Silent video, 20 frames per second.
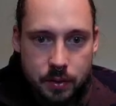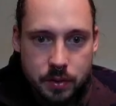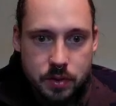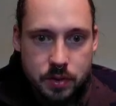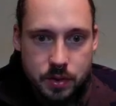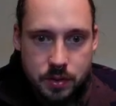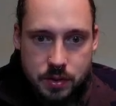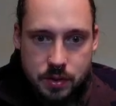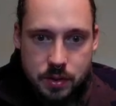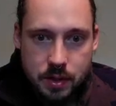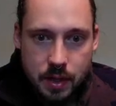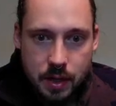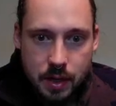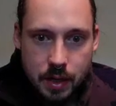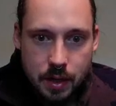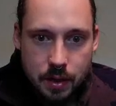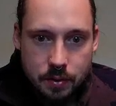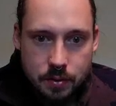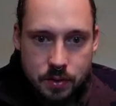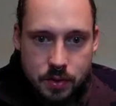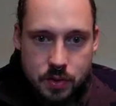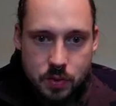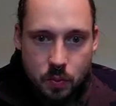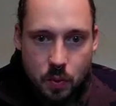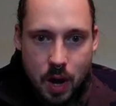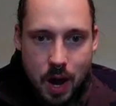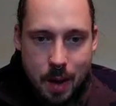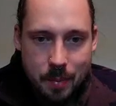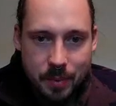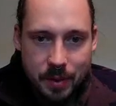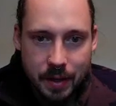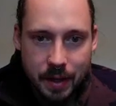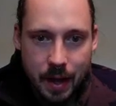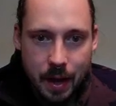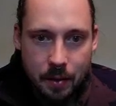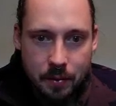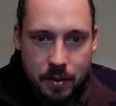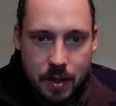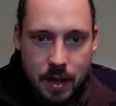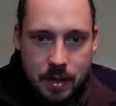just swapping
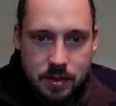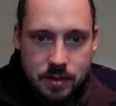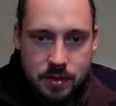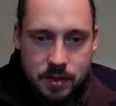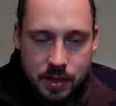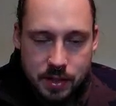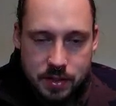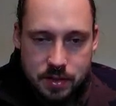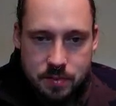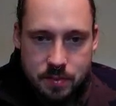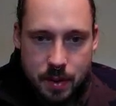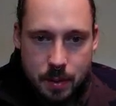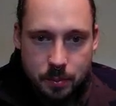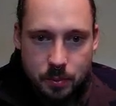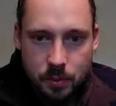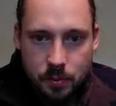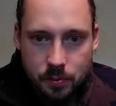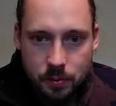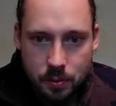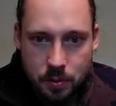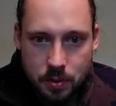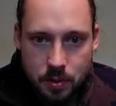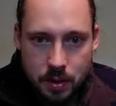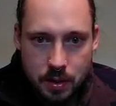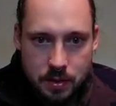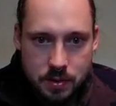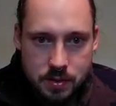out that 6th member for things